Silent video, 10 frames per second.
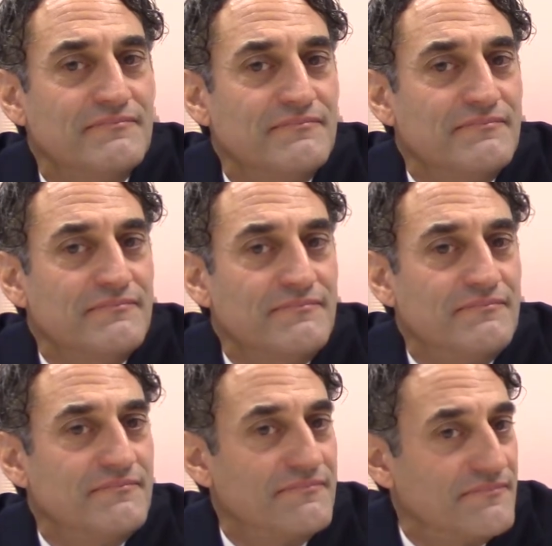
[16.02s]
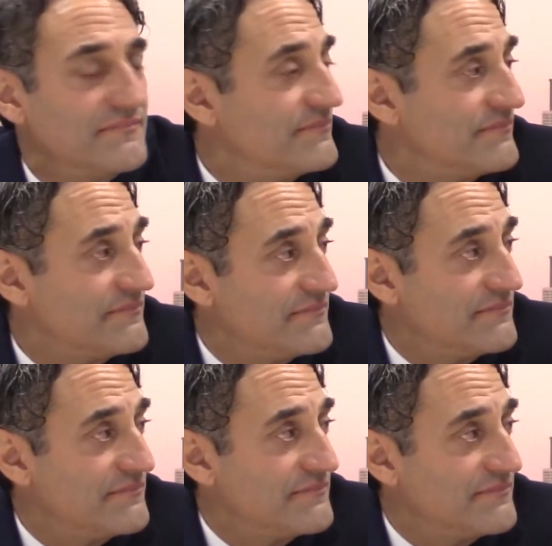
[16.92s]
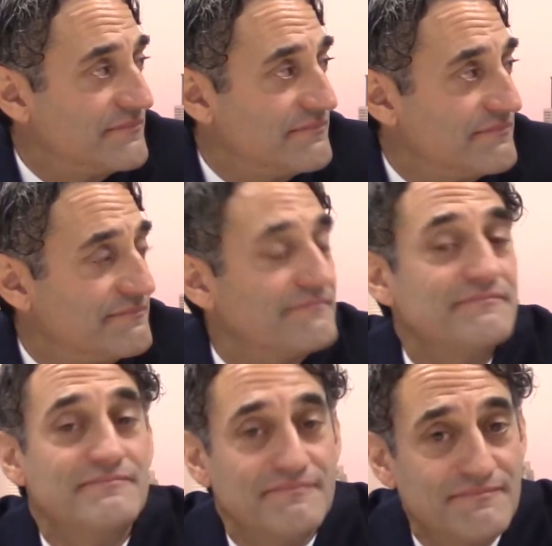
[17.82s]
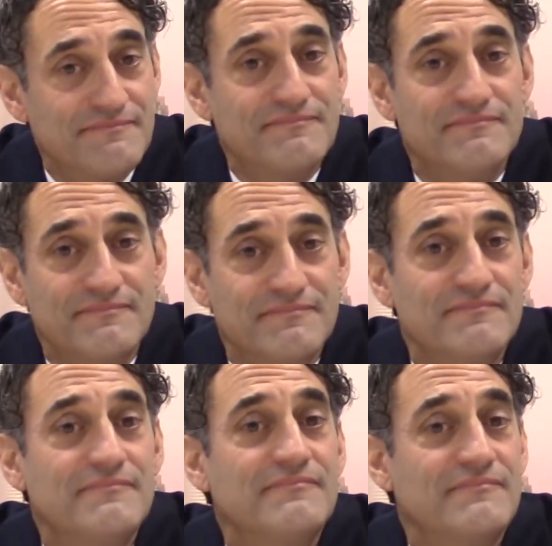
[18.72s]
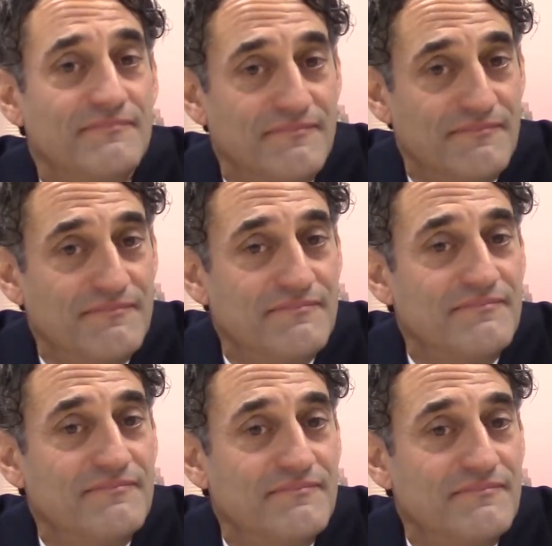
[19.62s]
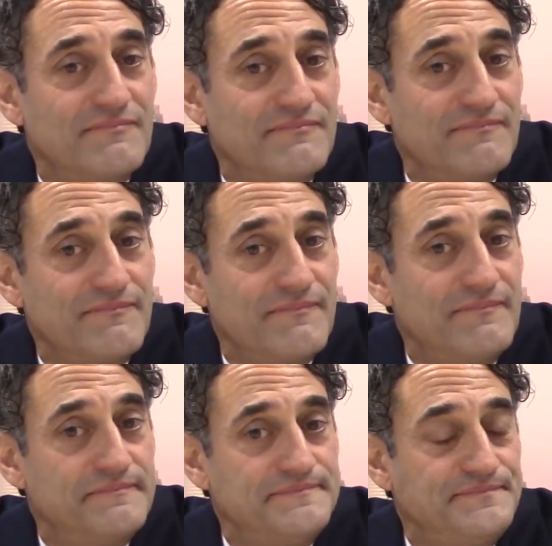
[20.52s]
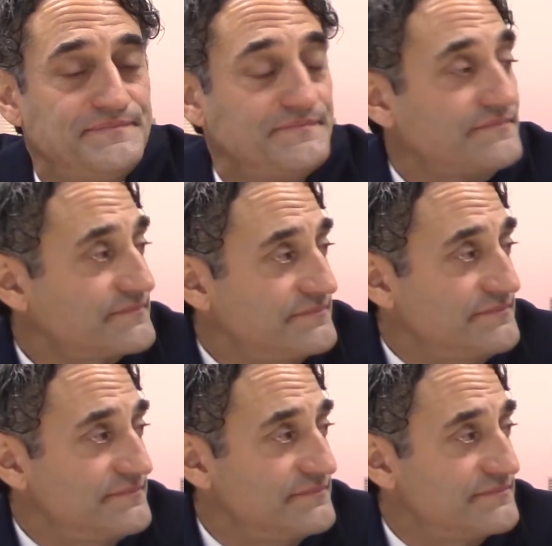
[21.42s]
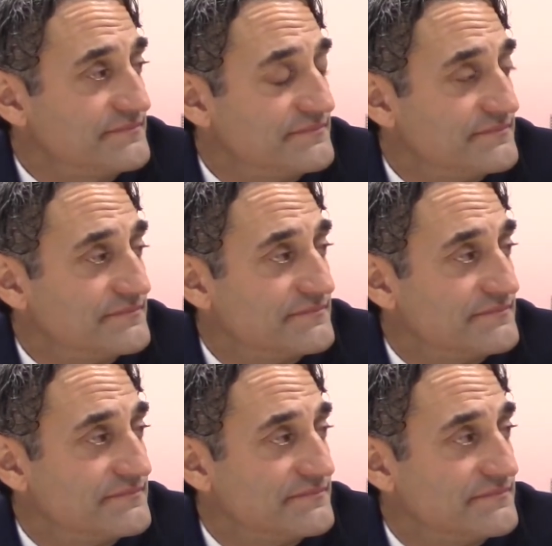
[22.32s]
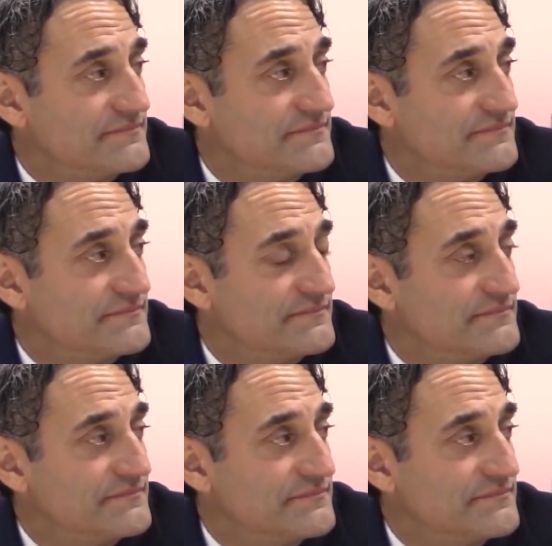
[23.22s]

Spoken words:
The person shown says nothing.